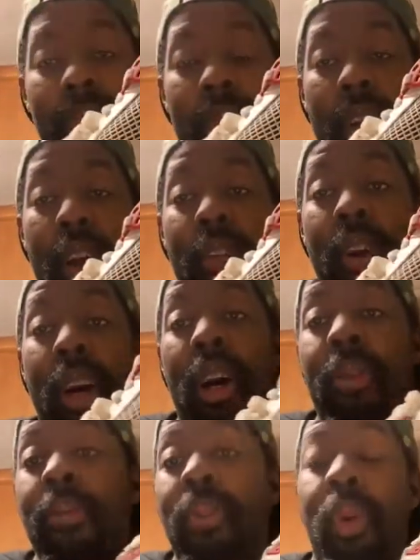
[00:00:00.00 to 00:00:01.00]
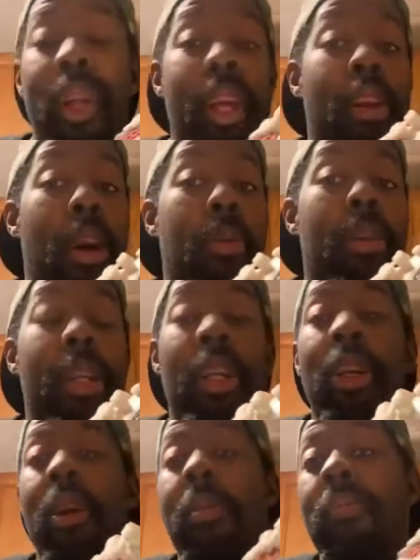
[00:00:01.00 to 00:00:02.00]
overall, really dope
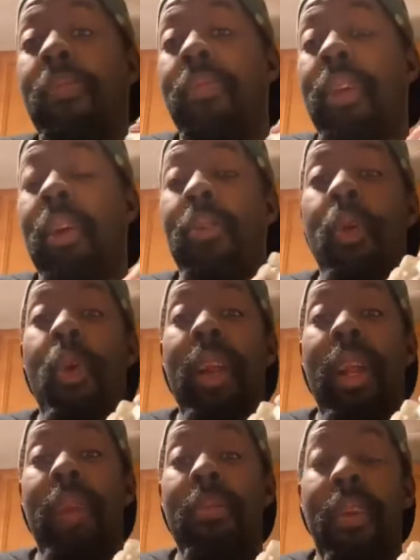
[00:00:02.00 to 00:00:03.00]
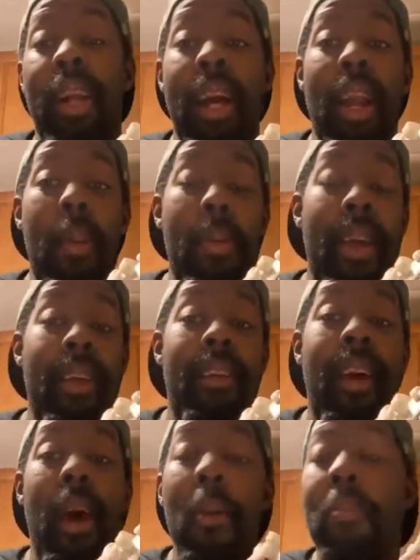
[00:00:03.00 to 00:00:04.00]
shoe. Definitely one that I'm glad I picked
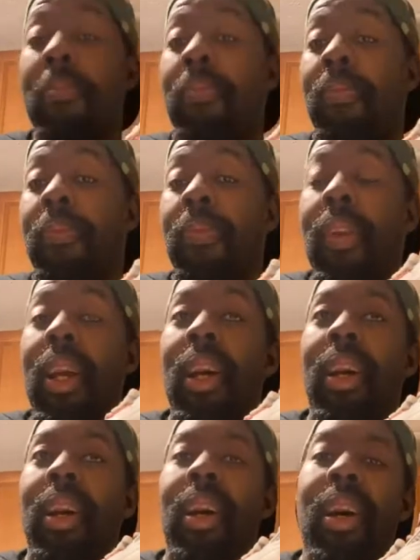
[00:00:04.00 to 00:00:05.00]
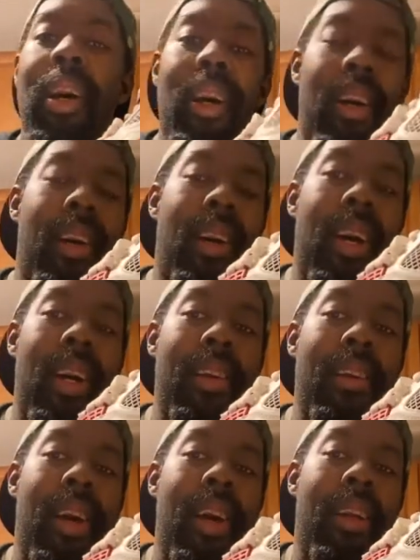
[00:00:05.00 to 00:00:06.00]
up. I
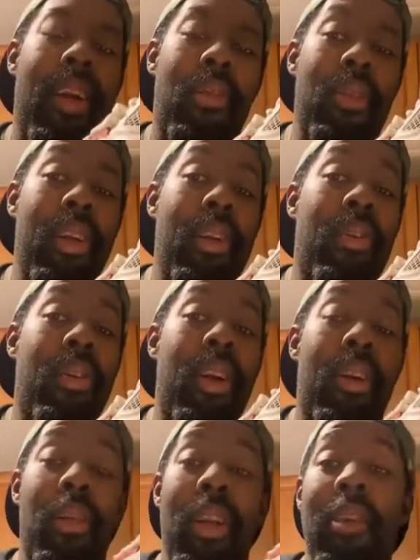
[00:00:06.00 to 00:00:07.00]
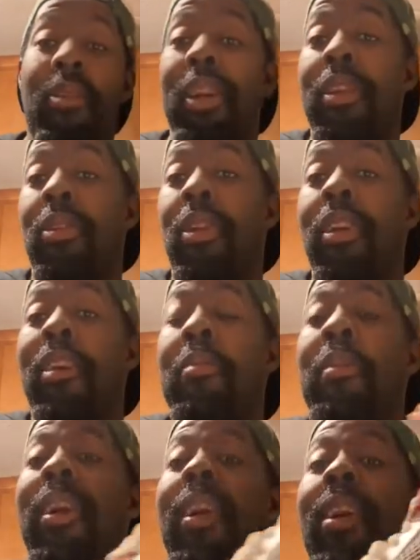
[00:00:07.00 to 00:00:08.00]
decided that we're going to really restore these
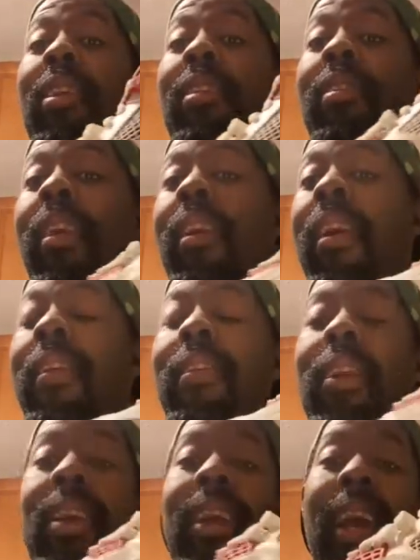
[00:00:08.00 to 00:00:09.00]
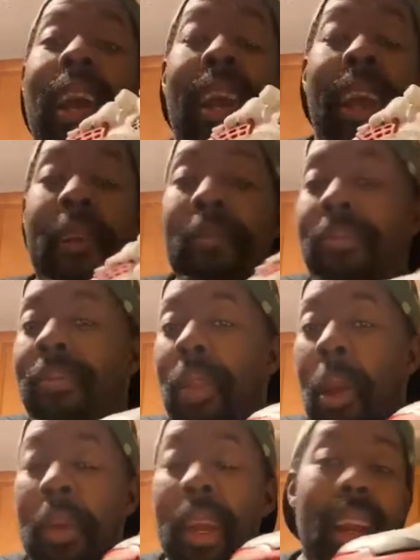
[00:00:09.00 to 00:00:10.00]
because at the end of the day,
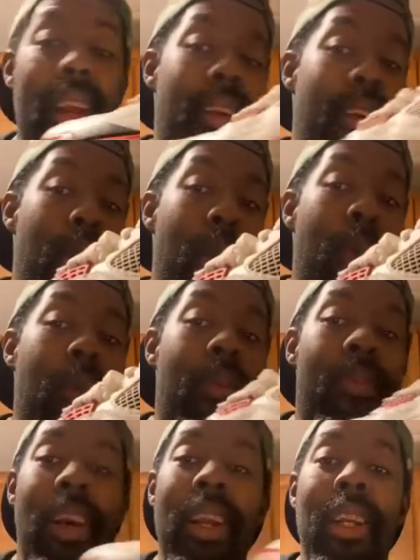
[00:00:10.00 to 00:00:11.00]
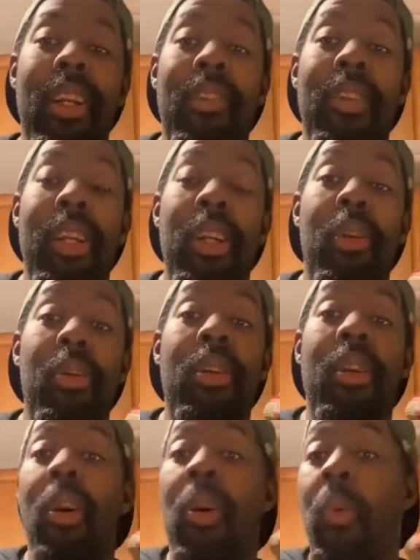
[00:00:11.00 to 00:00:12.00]
I'm getting a new edition of the shoe,
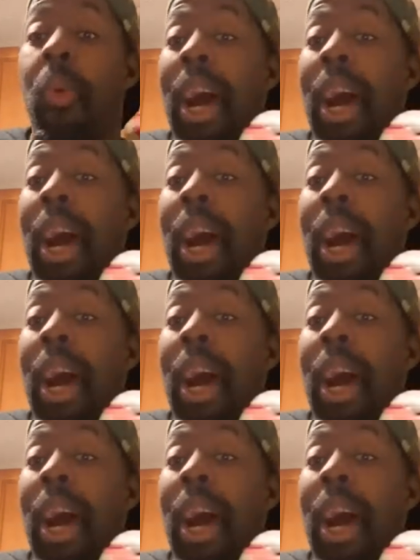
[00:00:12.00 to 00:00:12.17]
so why